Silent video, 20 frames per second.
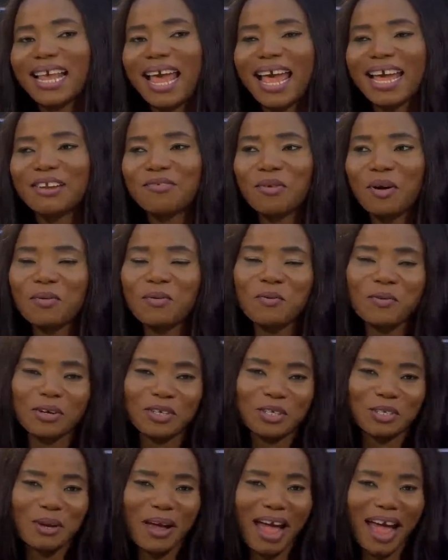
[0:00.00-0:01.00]
and what we
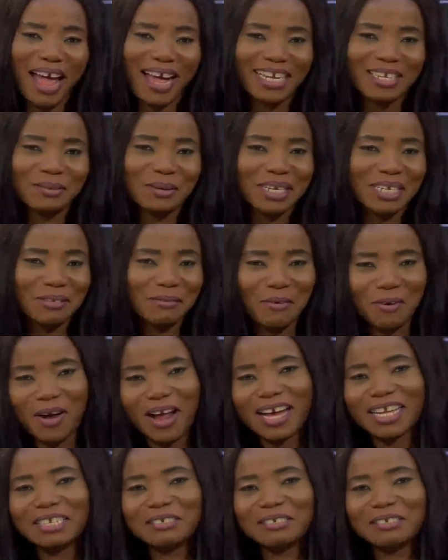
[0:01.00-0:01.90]
want to ask, what is fungal